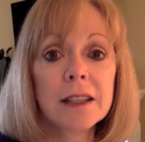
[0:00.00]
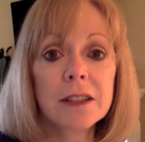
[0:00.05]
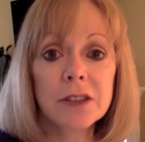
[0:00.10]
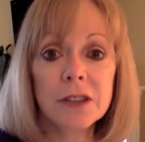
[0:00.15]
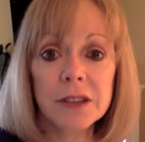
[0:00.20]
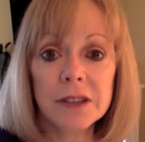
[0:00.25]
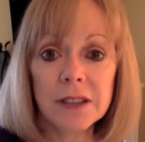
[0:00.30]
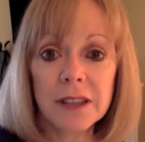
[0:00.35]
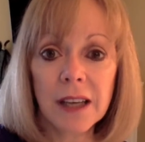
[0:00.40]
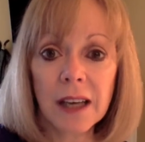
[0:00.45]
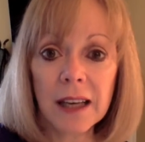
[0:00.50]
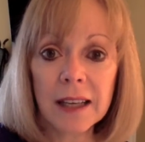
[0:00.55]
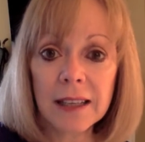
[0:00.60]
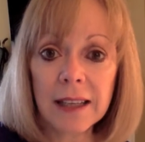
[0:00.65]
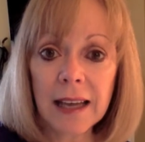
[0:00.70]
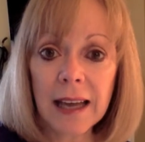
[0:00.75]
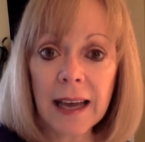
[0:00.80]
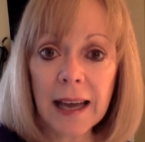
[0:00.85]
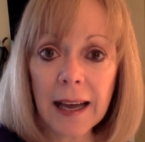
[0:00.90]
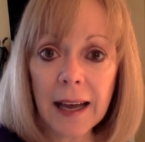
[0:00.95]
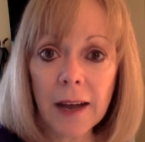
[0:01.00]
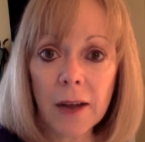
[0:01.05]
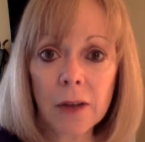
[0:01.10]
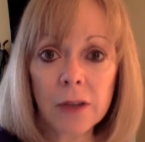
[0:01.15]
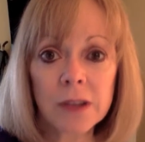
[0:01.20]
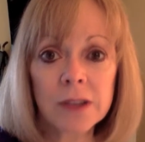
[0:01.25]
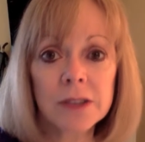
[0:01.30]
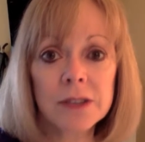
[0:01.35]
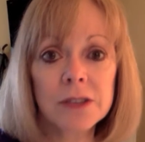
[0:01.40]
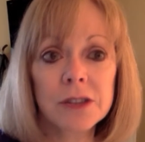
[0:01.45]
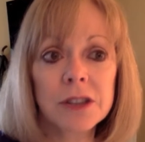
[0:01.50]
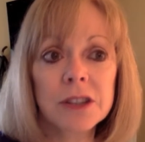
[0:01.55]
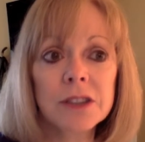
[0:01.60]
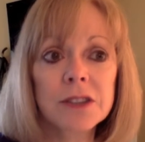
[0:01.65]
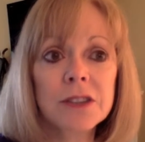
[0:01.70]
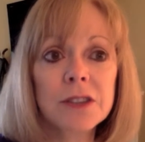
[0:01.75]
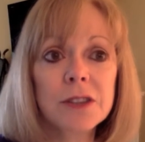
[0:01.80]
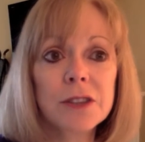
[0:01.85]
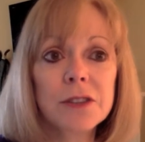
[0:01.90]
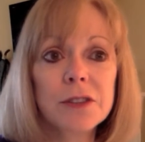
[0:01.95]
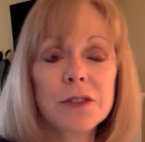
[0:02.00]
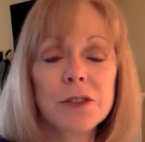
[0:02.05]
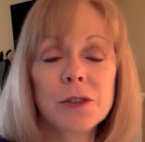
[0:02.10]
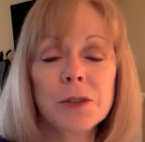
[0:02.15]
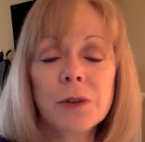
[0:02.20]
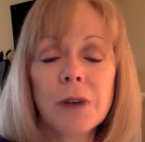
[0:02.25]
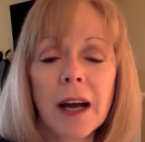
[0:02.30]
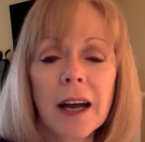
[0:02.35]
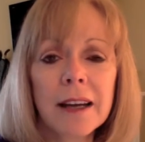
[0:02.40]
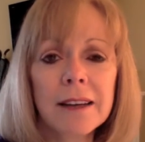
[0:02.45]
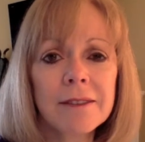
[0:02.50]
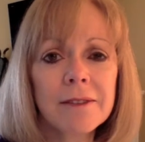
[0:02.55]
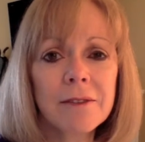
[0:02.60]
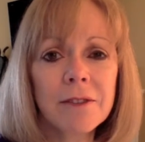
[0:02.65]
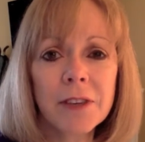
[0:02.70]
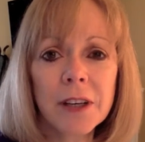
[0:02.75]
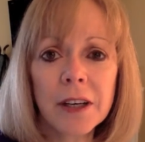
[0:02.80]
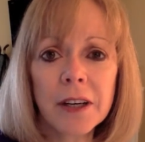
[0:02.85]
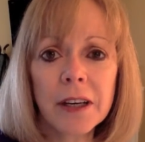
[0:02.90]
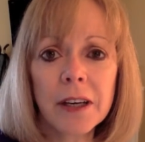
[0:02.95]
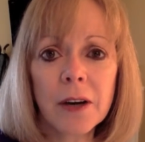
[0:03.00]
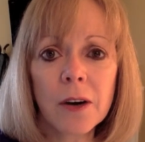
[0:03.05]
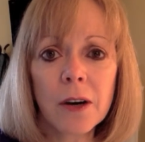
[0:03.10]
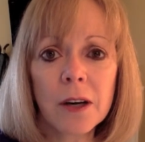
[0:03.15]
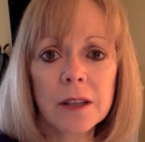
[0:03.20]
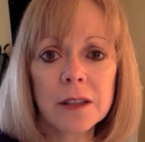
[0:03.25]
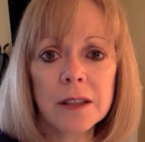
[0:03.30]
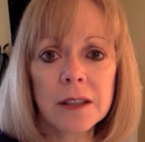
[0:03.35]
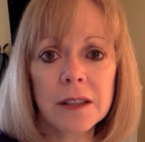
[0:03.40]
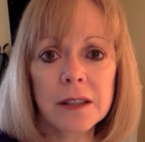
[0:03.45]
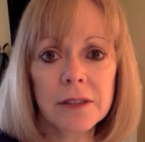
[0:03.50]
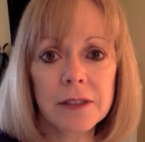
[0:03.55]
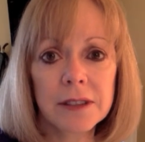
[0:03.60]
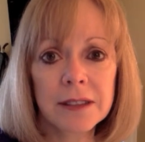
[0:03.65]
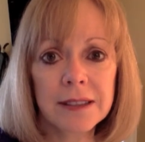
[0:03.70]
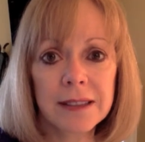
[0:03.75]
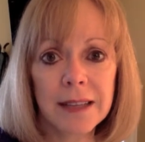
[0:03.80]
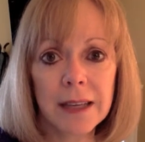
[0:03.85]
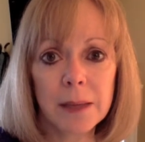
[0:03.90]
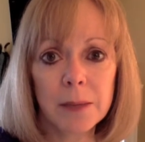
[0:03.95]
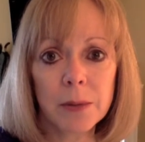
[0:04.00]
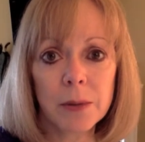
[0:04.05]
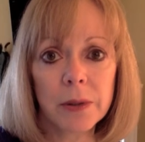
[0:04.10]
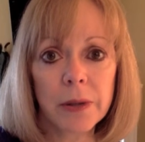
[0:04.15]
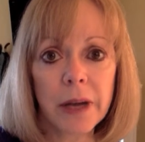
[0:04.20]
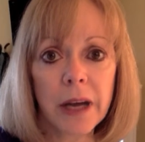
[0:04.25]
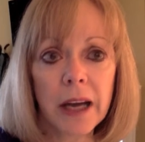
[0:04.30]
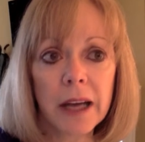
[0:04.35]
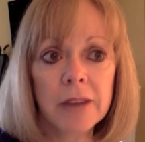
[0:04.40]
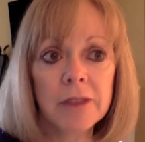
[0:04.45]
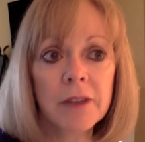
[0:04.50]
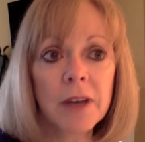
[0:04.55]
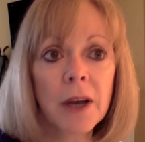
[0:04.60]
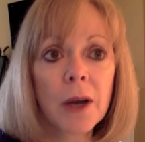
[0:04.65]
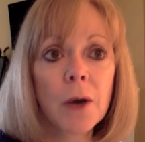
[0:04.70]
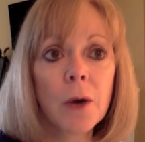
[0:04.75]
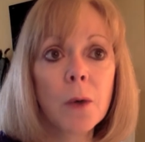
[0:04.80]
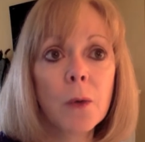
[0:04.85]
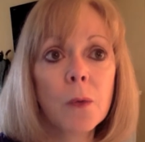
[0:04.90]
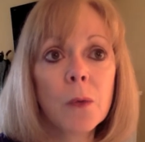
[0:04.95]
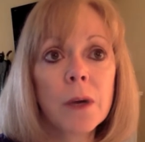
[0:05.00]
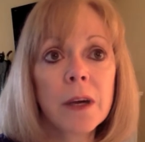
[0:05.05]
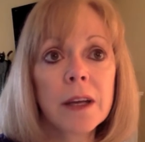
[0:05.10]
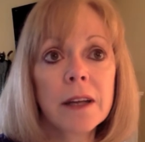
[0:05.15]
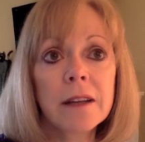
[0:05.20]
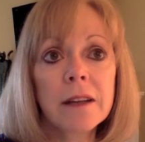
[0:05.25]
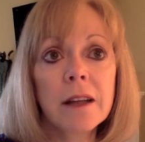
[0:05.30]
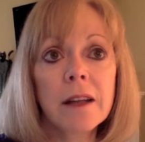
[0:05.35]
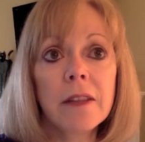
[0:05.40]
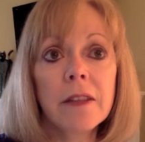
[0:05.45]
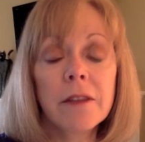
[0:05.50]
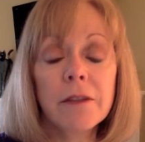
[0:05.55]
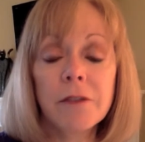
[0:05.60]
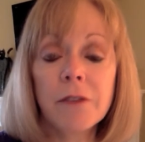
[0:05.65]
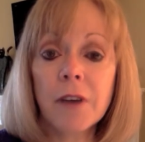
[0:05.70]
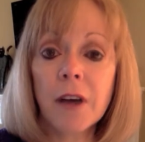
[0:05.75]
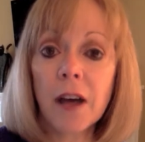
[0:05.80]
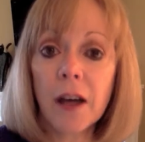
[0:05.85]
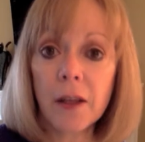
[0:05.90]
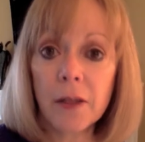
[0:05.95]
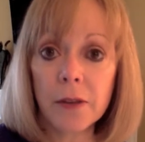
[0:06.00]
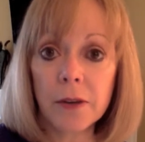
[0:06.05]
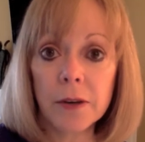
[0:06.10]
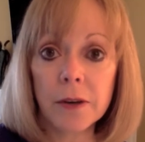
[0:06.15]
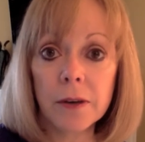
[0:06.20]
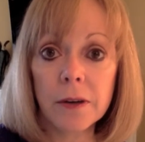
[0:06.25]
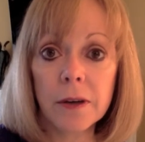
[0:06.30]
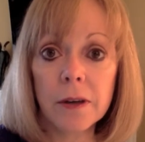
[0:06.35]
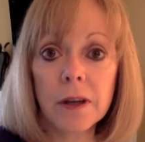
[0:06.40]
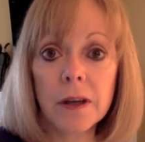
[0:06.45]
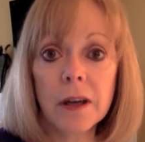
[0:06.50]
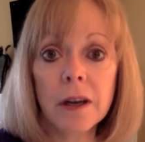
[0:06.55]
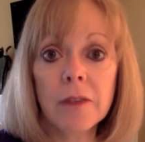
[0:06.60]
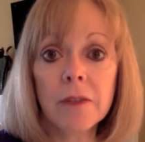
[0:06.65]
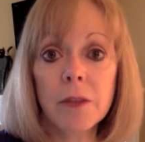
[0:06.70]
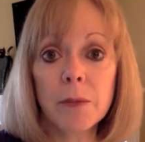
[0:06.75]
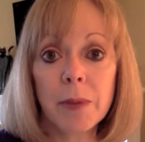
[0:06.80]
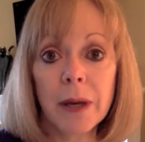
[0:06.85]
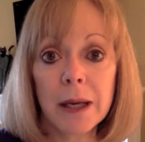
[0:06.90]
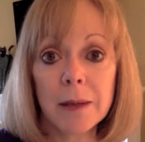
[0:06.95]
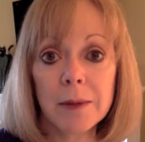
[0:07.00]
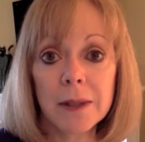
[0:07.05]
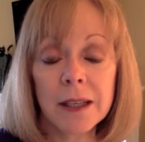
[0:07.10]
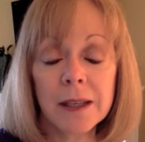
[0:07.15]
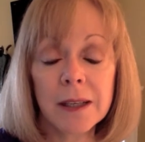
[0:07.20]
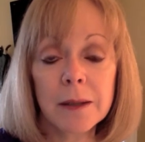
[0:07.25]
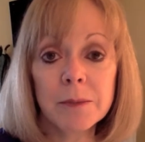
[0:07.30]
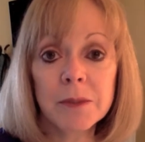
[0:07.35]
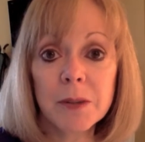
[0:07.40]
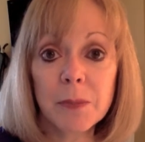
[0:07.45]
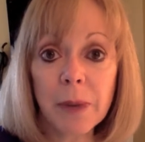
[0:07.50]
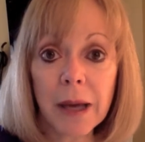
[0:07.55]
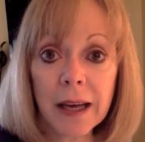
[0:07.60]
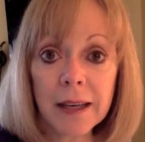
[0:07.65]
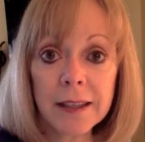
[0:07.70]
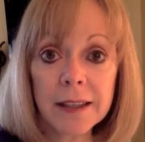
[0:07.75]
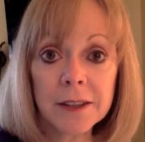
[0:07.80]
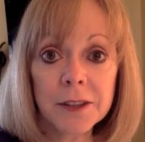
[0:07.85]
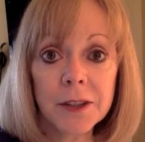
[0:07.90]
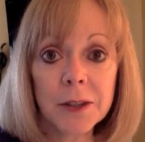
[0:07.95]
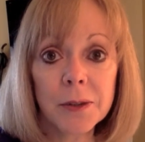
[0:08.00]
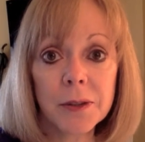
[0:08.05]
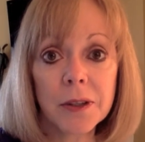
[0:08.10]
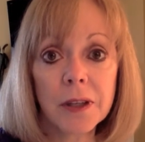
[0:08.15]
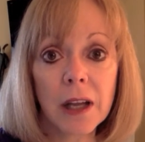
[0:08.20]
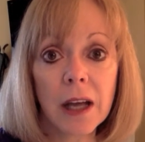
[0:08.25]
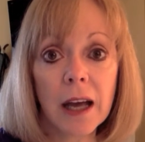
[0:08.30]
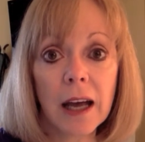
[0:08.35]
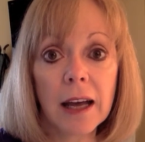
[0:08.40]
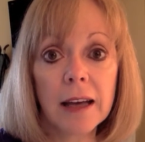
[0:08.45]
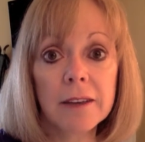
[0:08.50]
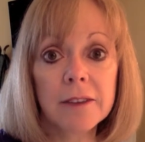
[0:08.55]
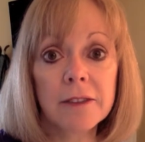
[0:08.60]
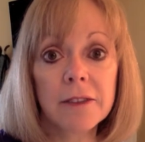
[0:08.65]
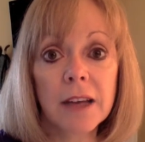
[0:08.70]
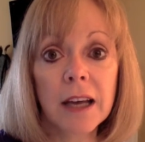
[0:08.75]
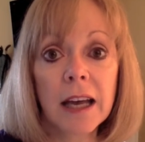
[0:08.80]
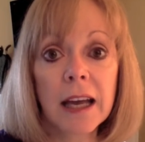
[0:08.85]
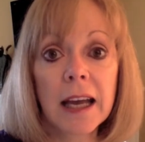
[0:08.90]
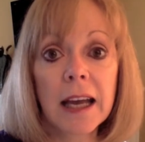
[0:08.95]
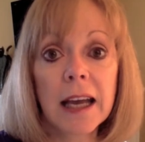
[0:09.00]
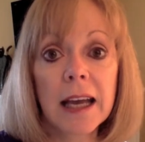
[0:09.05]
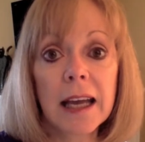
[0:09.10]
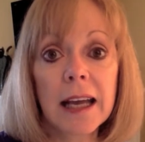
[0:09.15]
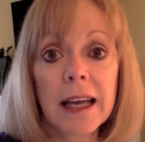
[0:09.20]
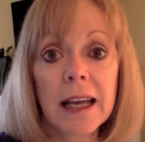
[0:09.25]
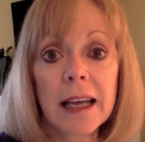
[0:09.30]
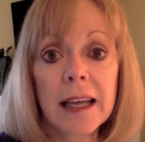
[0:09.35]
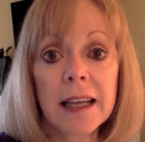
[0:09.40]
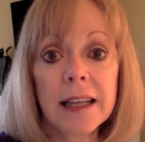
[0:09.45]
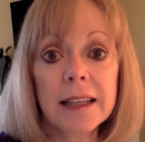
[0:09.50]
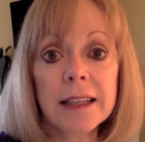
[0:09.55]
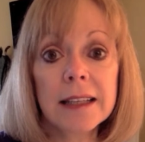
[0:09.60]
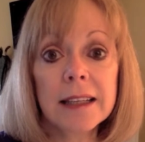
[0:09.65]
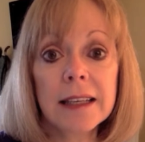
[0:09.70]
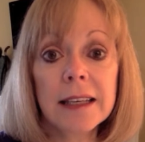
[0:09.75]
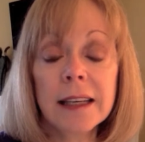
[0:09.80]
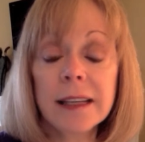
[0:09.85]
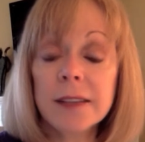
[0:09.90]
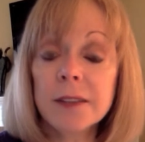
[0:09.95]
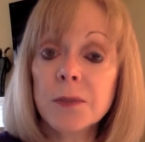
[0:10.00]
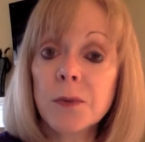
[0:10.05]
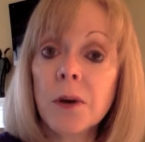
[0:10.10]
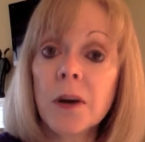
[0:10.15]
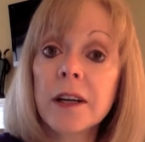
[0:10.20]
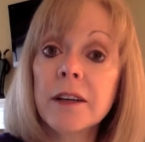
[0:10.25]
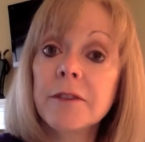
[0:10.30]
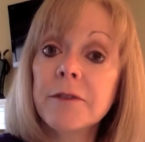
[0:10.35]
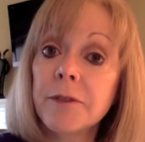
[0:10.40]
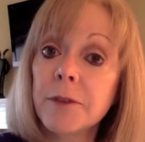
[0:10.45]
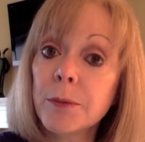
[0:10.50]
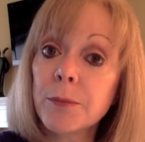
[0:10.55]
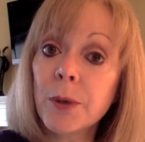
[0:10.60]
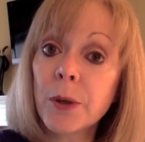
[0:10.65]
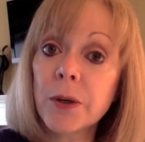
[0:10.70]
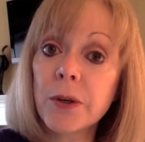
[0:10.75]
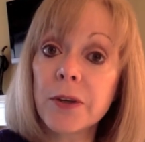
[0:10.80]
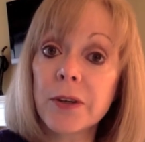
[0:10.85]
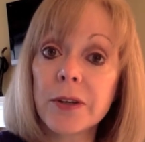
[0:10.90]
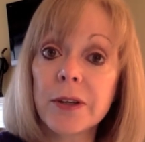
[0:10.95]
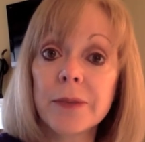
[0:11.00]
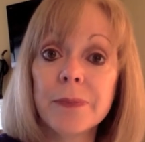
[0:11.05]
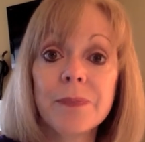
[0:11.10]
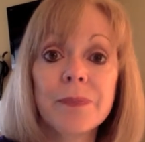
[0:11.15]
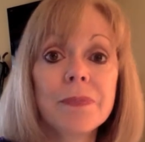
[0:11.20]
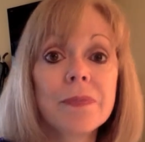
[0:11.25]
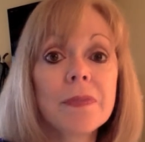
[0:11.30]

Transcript: She's gotten a house. She's trying very hard to live a stable life when the father of the baby comes back into her life, and he's wanted for murder.